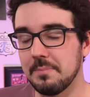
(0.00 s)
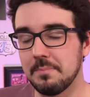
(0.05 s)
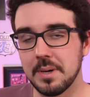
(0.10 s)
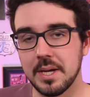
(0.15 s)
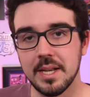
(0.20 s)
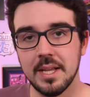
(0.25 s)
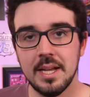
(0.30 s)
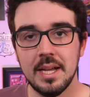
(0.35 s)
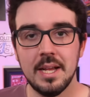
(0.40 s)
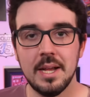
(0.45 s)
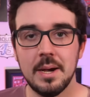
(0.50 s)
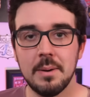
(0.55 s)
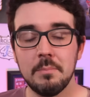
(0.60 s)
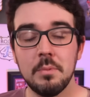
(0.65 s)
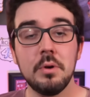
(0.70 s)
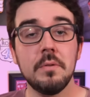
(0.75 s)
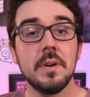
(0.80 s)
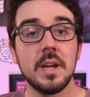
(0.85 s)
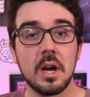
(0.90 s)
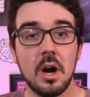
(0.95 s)
But
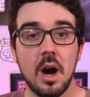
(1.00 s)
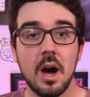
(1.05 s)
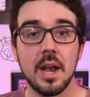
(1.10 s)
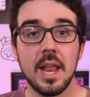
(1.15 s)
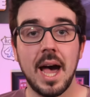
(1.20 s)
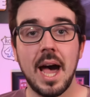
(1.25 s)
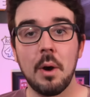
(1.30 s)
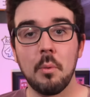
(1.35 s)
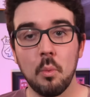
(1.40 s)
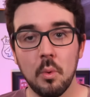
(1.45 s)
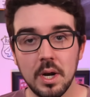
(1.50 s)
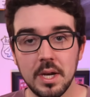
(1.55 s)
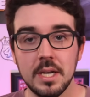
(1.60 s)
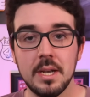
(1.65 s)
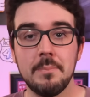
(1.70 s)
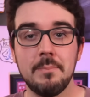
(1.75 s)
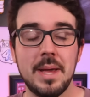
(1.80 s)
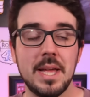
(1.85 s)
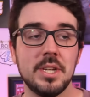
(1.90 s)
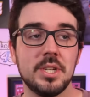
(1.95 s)
moving on, I wanted
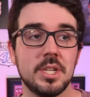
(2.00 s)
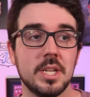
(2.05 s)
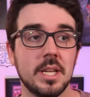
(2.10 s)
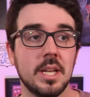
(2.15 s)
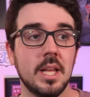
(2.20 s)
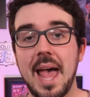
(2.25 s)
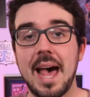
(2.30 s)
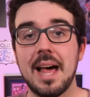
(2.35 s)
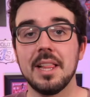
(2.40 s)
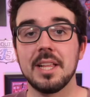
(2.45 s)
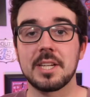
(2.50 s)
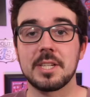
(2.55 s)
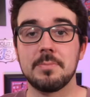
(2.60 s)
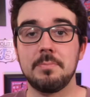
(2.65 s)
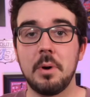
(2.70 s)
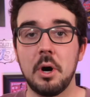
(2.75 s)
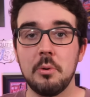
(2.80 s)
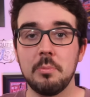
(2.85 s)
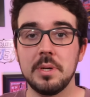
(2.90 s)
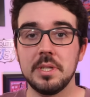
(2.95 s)
to mention Alex
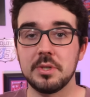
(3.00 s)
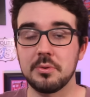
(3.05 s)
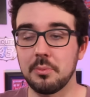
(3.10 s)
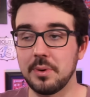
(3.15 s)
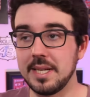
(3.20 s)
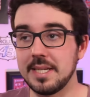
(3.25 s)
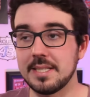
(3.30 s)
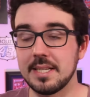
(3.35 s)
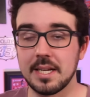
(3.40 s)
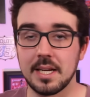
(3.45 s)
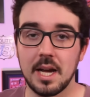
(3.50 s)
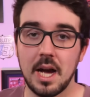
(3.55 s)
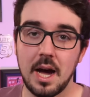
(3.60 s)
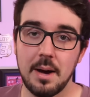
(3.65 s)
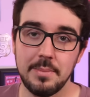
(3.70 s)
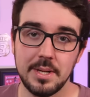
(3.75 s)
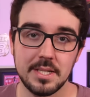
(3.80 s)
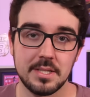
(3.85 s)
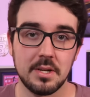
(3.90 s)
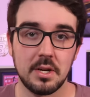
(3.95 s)
Bowman's recent
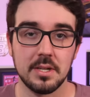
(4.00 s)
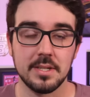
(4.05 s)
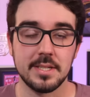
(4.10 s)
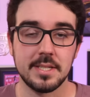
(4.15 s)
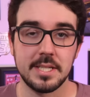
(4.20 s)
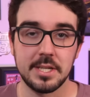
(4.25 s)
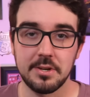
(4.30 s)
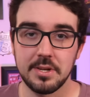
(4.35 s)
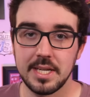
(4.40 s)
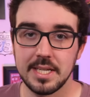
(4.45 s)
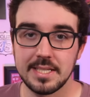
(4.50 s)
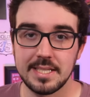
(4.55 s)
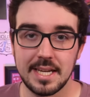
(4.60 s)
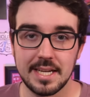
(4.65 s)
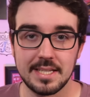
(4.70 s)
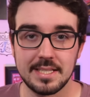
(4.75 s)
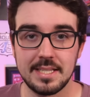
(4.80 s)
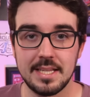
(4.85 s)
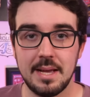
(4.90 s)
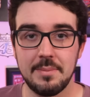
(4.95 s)
comments on
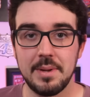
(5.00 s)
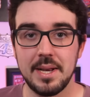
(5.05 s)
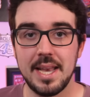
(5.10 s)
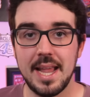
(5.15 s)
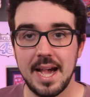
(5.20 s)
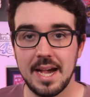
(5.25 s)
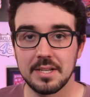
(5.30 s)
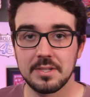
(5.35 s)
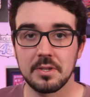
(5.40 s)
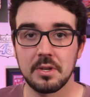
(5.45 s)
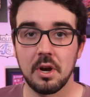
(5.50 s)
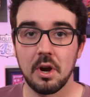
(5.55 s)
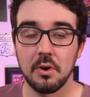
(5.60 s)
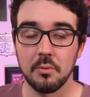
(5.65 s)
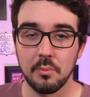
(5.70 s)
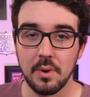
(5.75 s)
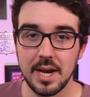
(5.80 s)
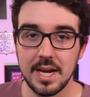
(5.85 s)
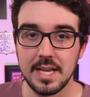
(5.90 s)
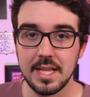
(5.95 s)
SiriusXM
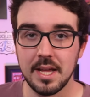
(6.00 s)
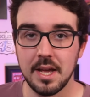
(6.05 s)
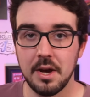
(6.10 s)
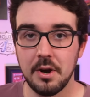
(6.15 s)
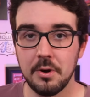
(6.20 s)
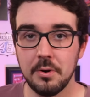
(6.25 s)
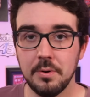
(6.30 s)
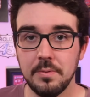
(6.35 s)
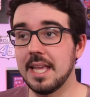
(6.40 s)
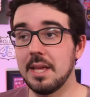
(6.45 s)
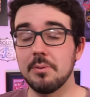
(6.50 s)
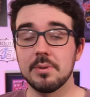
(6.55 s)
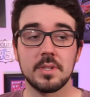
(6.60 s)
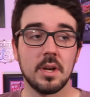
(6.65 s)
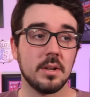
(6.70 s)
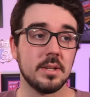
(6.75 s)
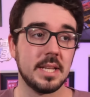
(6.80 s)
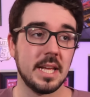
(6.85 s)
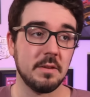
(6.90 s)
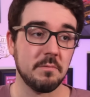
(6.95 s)
NASCAR Radio. He was
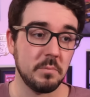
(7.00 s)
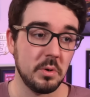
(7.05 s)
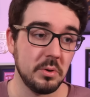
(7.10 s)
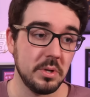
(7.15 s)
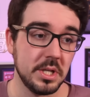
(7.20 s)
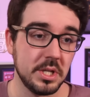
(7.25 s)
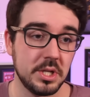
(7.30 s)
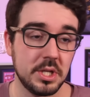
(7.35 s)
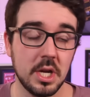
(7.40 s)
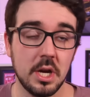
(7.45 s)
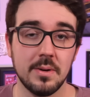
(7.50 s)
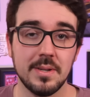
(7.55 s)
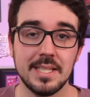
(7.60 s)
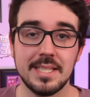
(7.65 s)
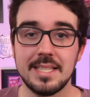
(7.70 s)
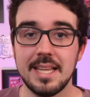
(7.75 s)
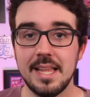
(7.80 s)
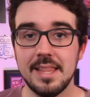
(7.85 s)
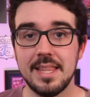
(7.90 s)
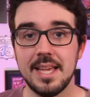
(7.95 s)
on Dave Moody's show and
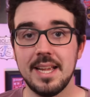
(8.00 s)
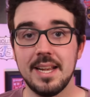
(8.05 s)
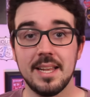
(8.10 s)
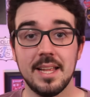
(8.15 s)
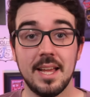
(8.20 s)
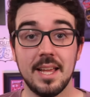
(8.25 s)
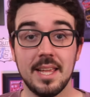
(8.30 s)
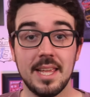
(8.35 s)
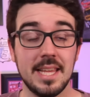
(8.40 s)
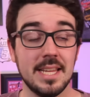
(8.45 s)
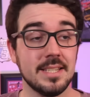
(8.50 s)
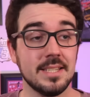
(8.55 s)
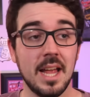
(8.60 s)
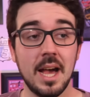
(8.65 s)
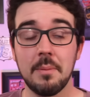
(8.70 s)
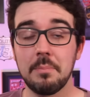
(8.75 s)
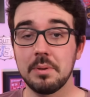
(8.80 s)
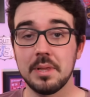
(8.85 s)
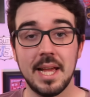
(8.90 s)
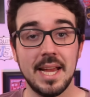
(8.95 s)
said that he's
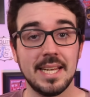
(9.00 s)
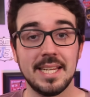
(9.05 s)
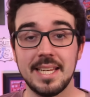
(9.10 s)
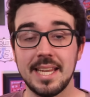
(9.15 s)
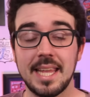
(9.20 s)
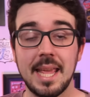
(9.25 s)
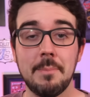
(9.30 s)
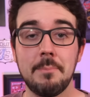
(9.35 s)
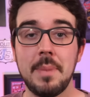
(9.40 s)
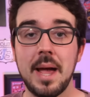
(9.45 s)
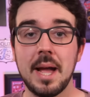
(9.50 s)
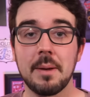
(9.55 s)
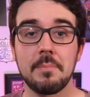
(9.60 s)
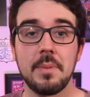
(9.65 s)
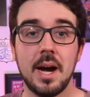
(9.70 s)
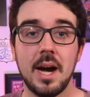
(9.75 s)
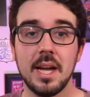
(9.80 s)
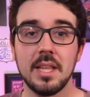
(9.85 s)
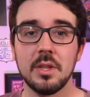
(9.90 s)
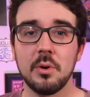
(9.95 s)
not planning to get back
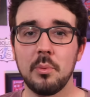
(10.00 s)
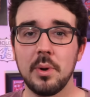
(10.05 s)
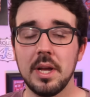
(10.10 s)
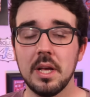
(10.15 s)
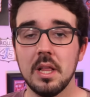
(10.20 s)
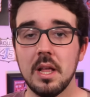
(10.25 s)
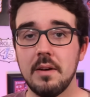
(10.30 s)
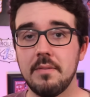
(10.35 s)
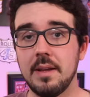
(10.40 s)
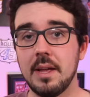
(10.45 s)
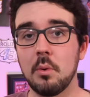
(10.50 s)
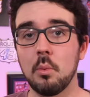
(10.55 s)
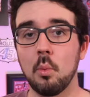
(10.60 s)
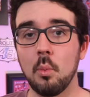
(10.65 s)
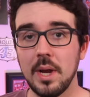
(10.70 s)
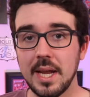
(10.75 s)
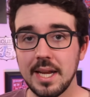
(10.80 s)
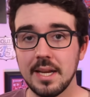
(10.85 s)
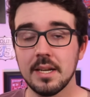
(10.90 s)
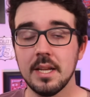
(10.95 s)
behind the wheel of a
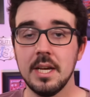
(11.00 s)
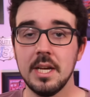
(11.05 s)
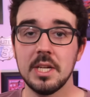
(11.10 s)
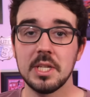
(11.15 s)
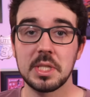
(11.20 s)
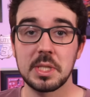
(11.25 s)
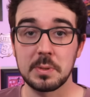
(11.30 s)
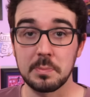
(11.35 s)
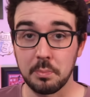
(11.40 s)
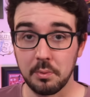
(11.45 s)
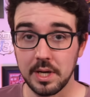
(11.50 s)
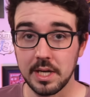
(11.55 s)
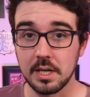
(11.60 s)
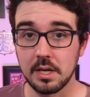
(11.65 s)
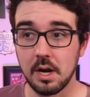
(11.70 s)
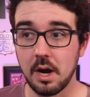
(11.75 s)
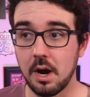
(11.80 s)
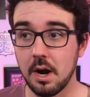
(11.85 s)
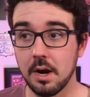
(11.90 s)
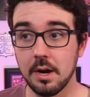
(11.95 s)
winged sprint
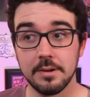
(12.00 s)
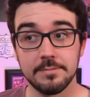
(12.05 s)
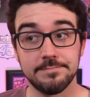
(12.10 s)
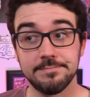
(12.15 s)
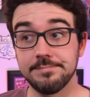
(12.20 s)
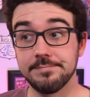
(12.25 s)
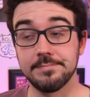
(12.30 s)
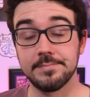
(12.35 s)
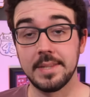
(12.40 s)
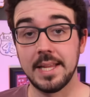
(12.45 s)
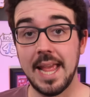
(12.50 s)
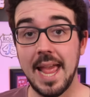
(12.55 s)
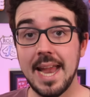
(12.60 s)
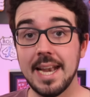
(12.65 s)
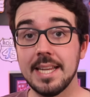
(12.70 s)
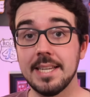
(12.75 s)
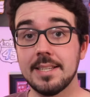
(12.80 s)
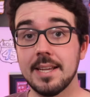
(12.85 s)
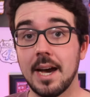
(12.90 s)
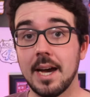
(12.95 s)
car
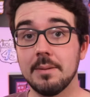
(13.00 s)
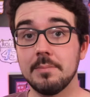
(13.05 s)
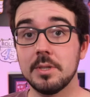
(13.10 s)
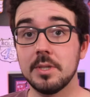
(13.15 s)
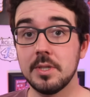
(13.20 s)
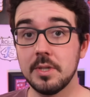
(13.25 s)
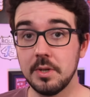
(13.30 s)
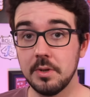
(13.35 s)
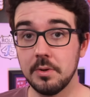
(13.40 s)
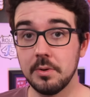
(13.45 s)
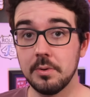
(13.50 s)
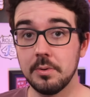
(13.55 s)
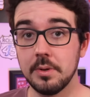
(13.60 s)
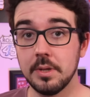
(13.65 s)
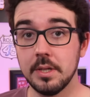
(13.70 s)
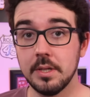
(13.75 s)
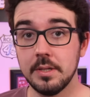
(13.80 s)
anytime soon.